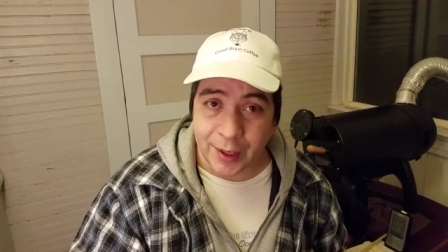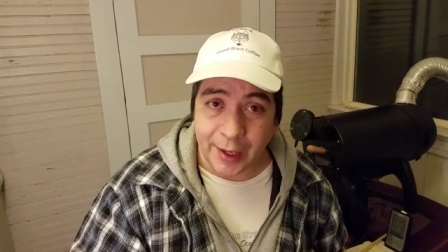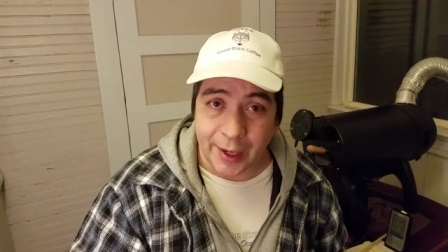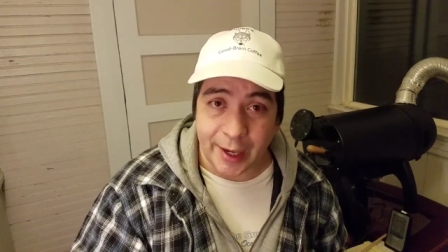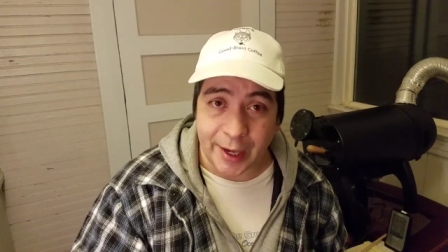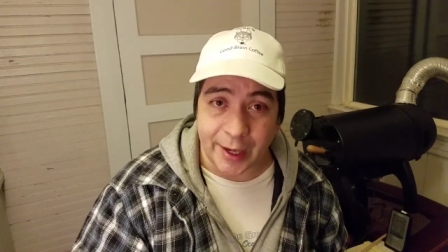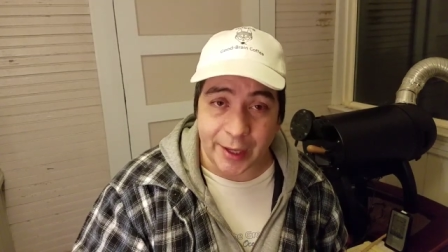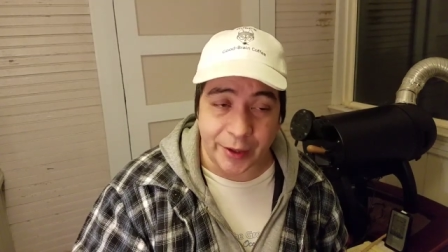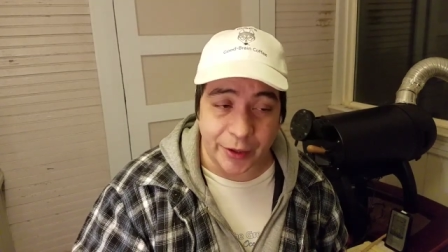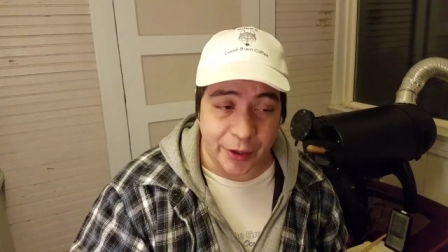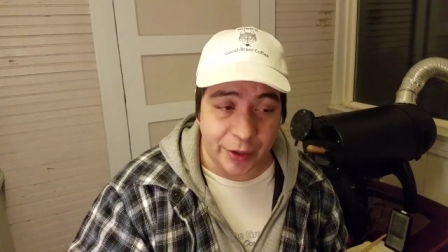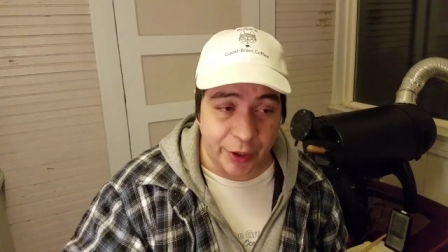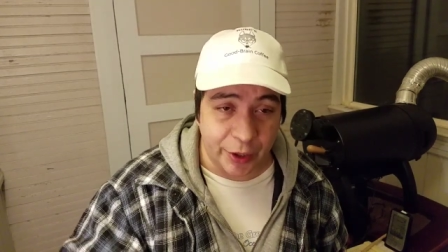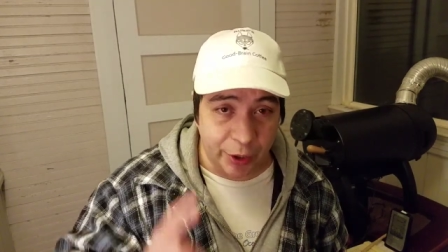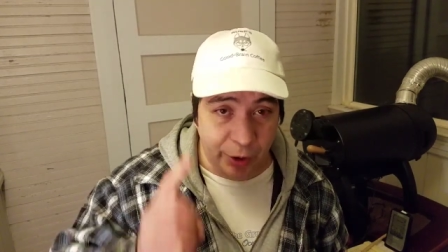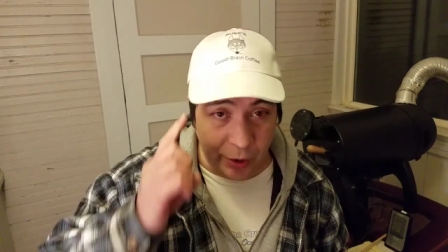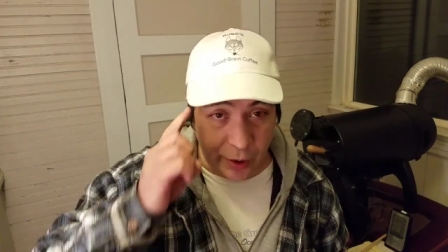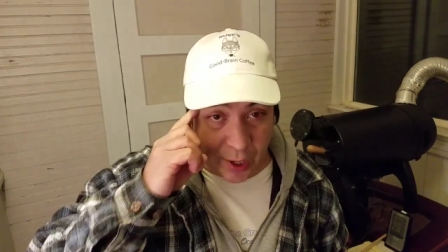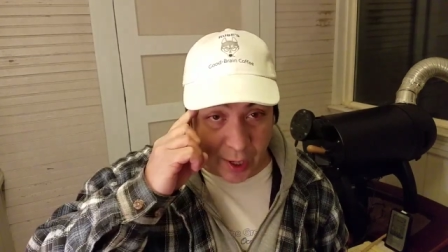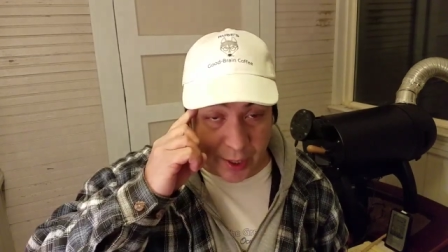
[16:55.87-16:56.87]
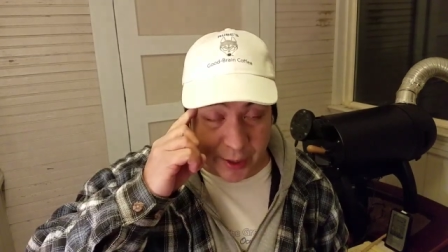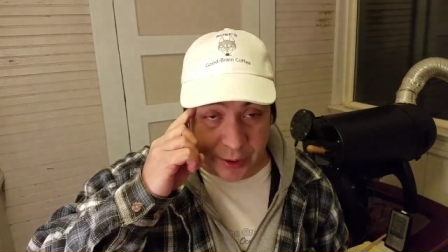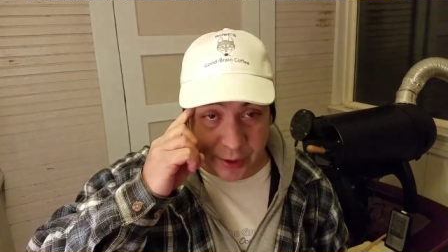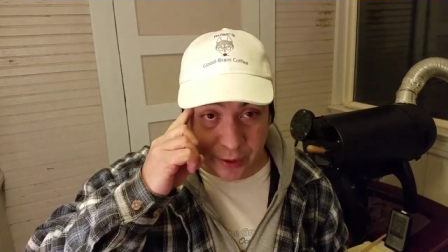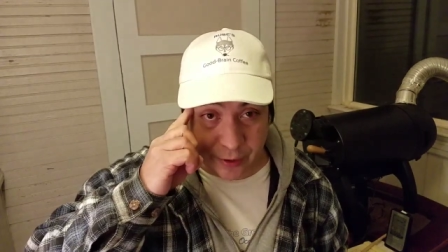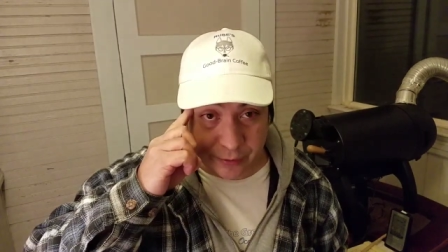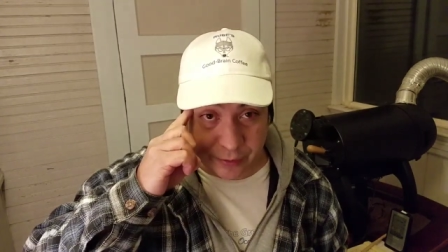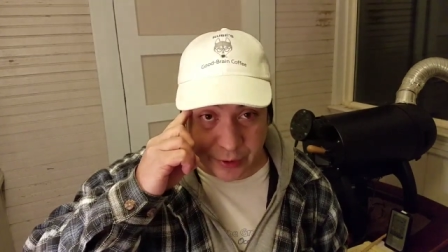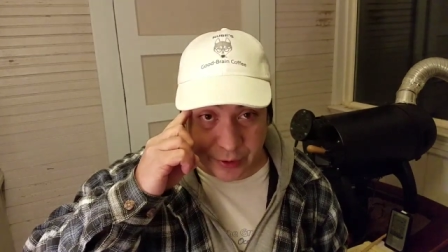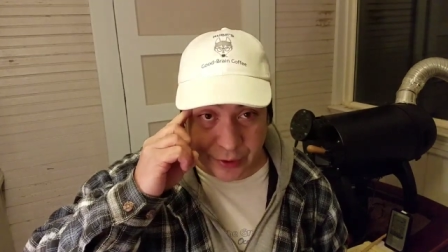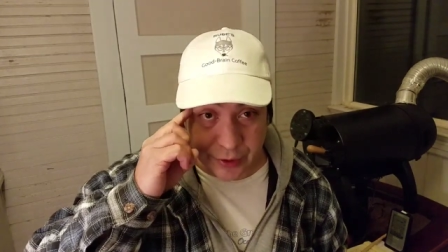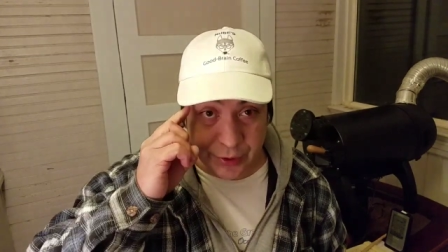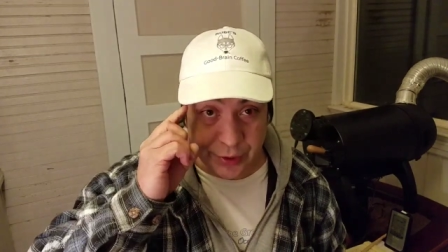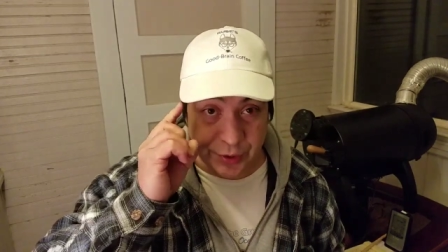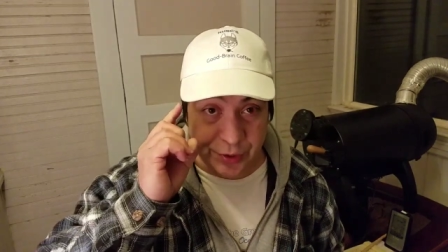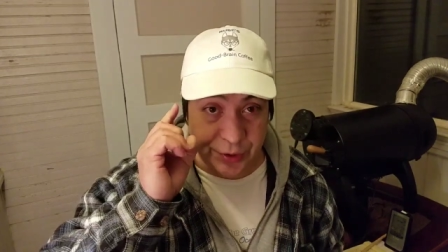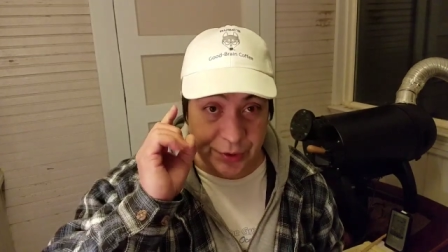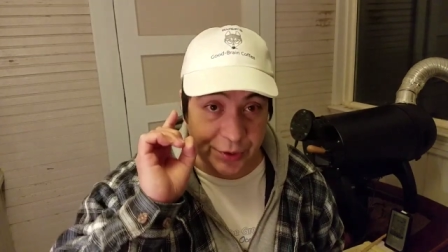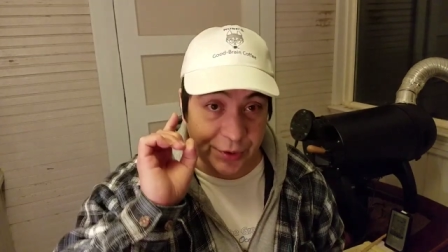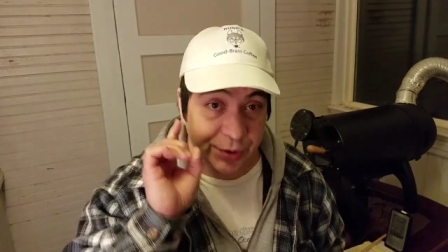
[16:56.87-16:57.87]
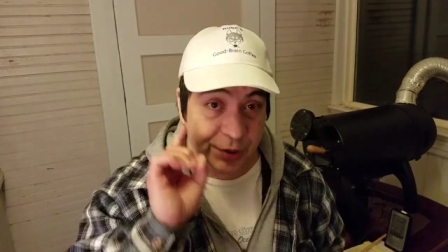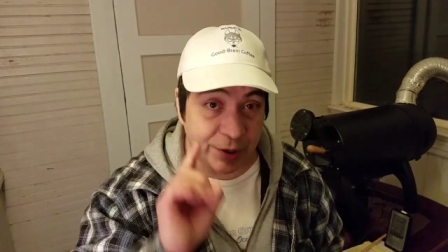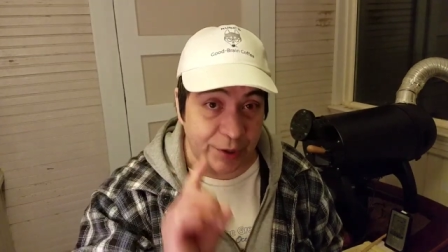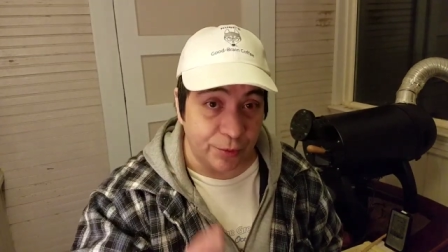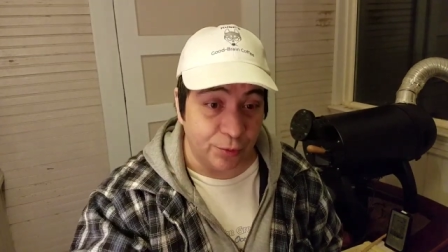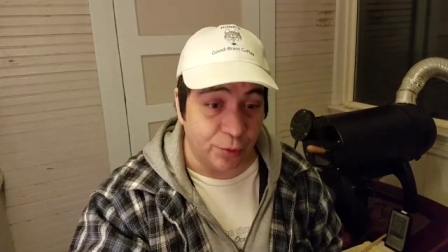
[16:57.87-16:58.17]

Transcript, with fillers: And their idea of consistency